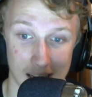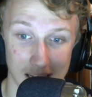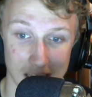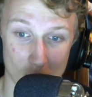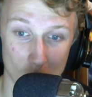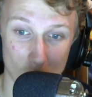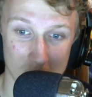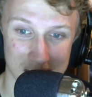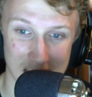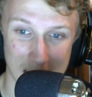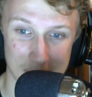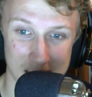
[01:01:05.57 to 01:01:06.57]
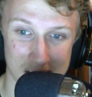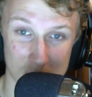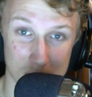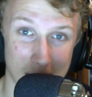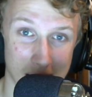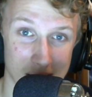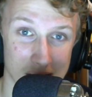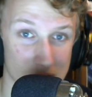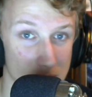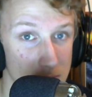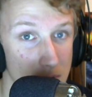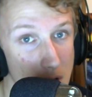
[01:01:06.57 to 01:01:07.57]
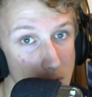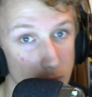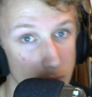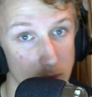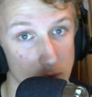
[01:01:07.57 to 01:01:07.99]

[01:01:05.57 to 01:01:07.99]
You have got West Ham, Leicester, and Palace who will,